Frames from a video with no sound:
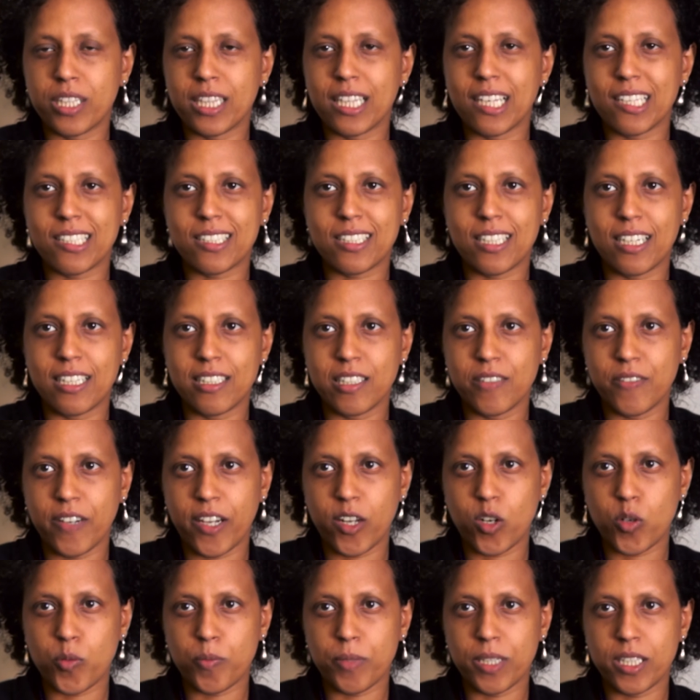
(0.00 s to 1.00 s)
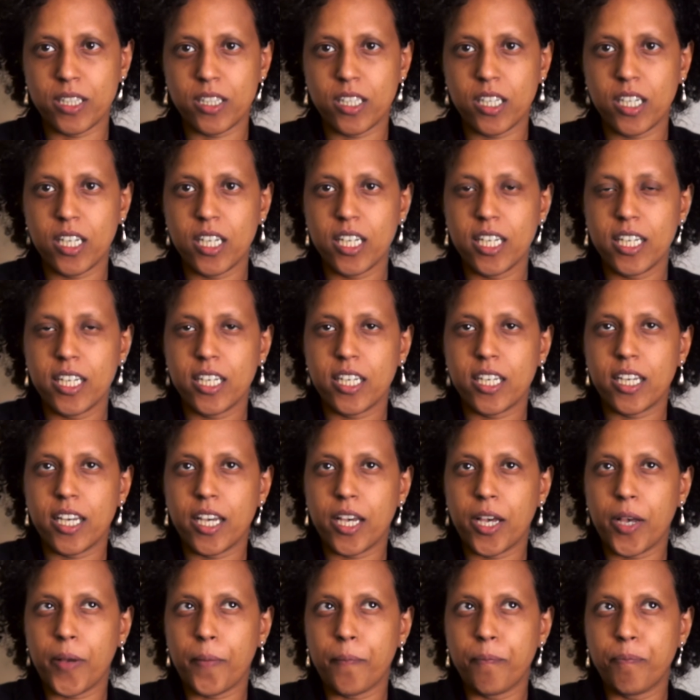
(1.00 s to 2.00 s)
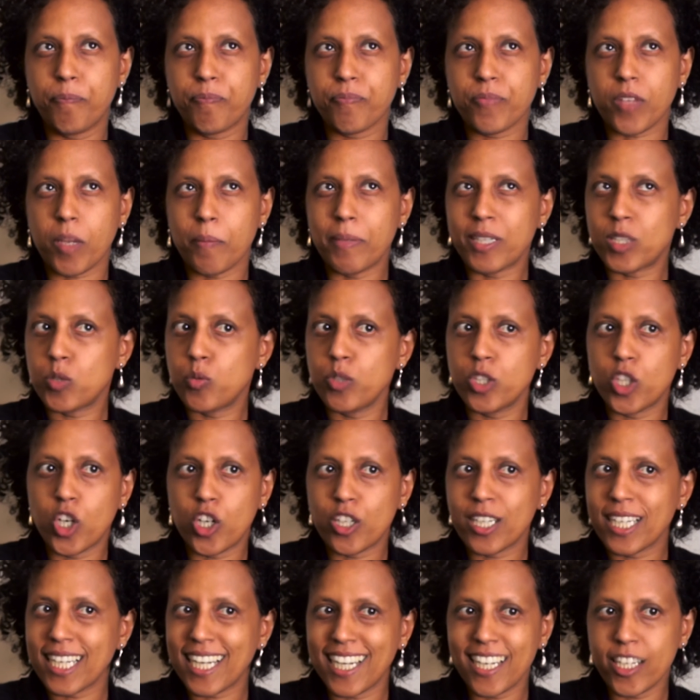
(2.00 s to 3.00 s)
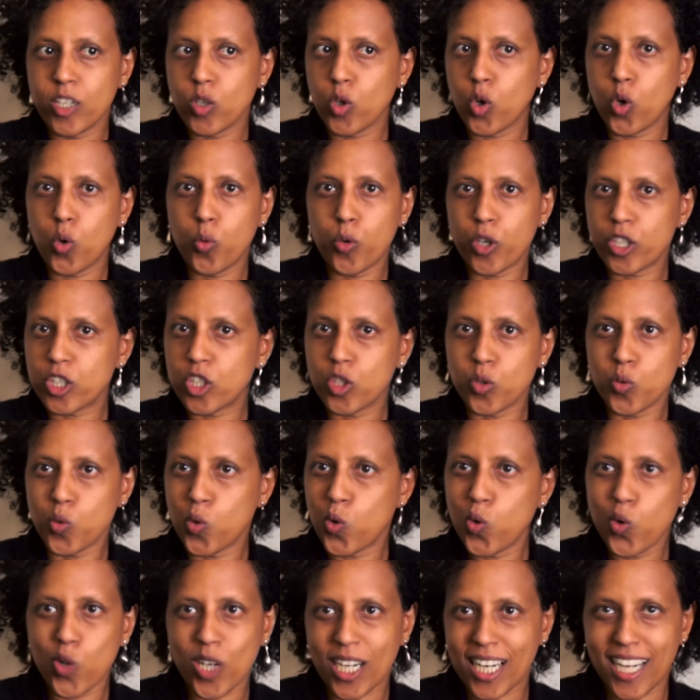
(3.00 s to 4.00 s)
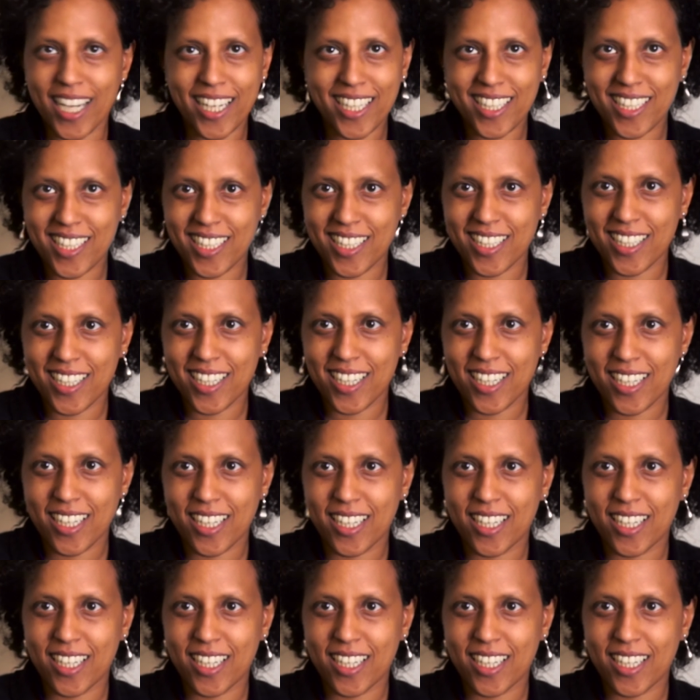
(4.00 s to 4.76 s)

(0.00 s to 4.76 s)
of industrial development, um, but we don't really know what it would look like